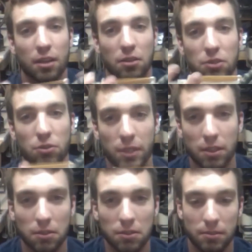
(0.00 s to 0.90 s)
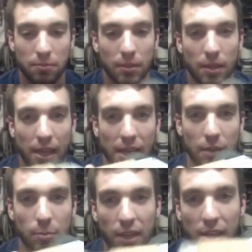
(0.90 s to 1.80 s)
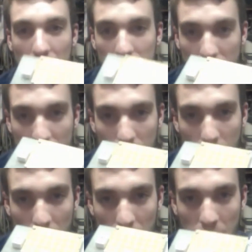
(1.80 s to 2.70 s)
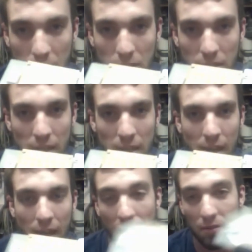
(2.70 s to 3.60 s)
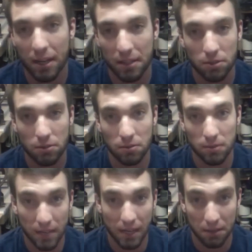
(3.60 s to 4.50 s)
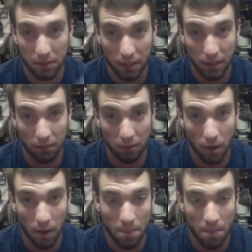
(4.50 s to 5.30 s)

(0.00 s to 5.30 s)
two wheels and a blank circuit board, which I've yet to design a circuit for.